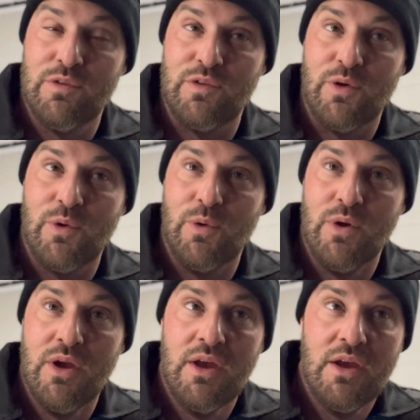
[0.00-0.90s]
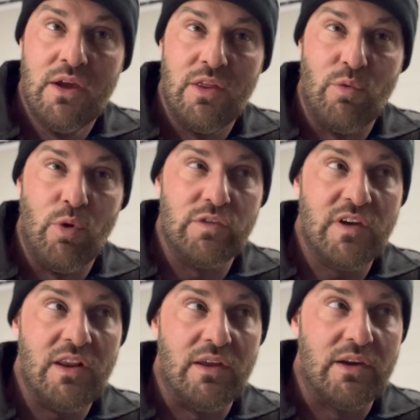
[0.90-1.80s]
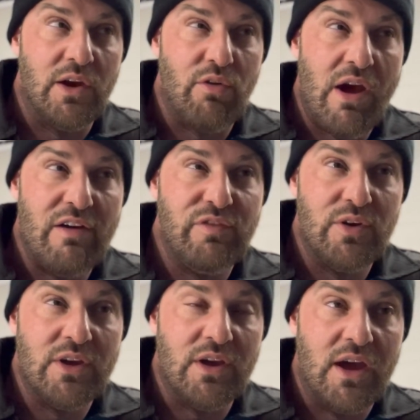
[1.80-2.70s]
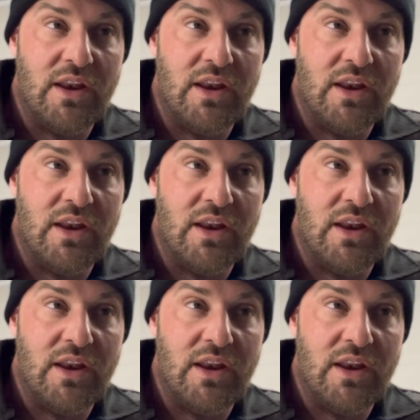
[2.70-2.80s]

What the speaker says: So there was kind of like a graph on it,